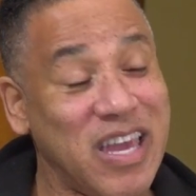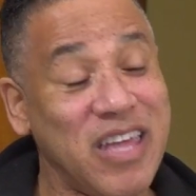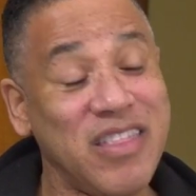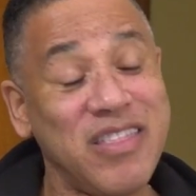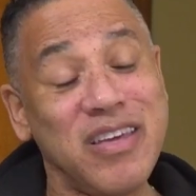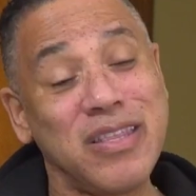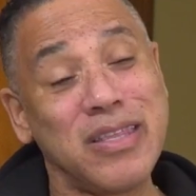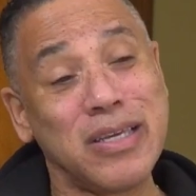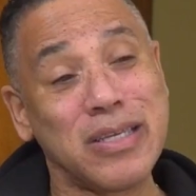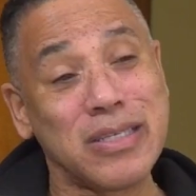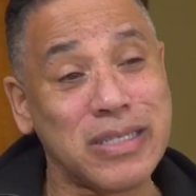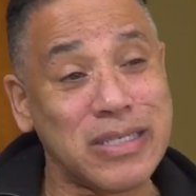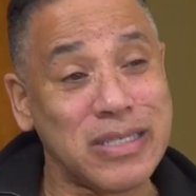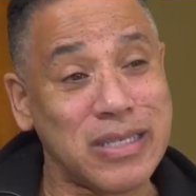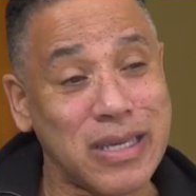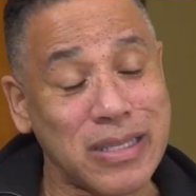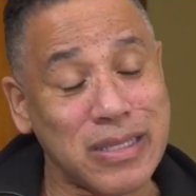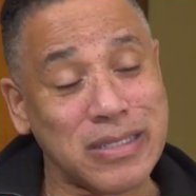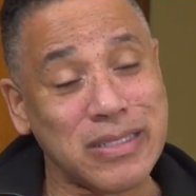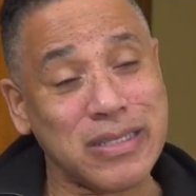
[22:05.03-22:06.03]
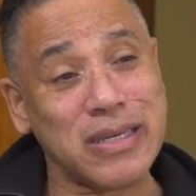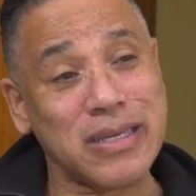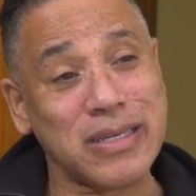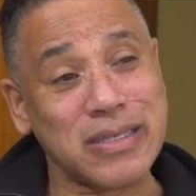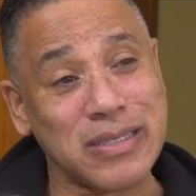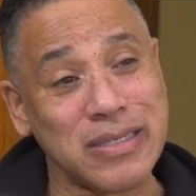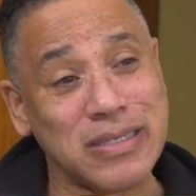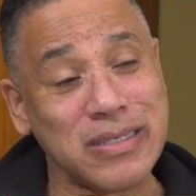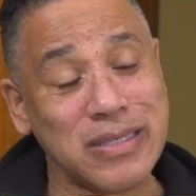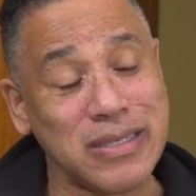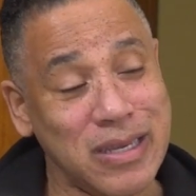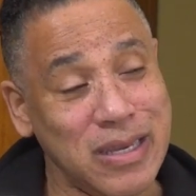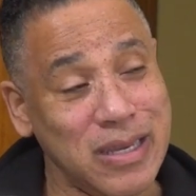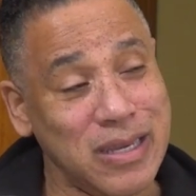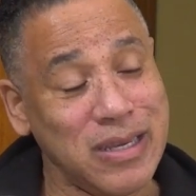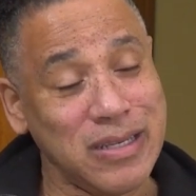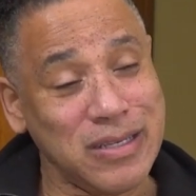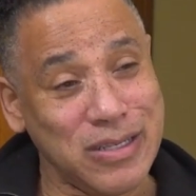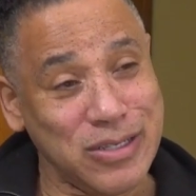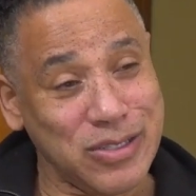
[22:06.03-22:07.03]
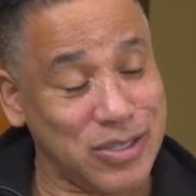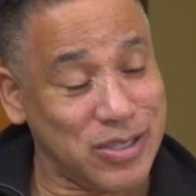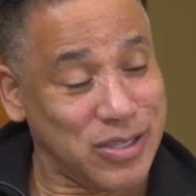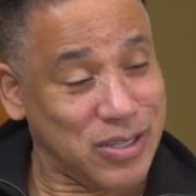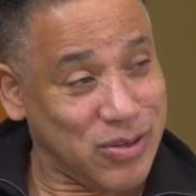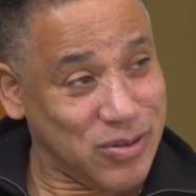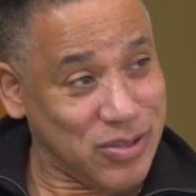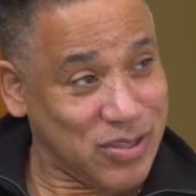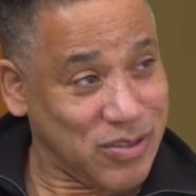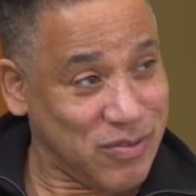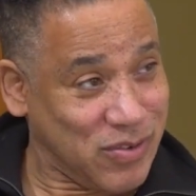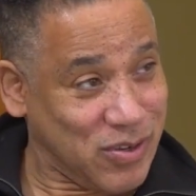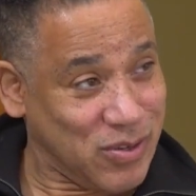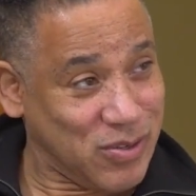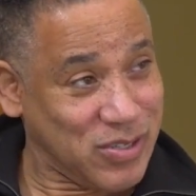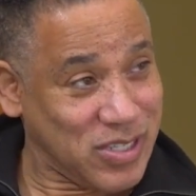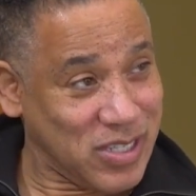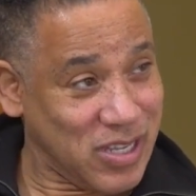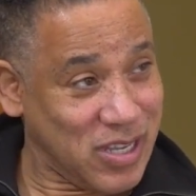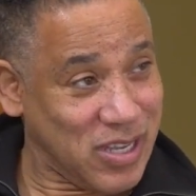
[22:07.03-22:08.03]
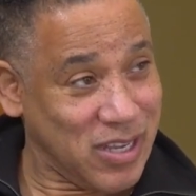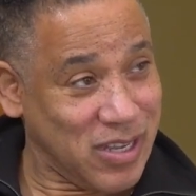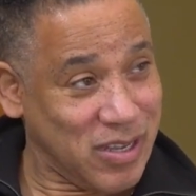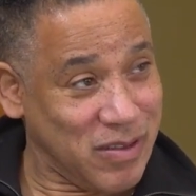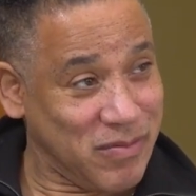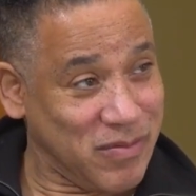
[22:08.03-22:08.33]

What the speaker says: And then there's another test to see, hey, did you learn it the first time?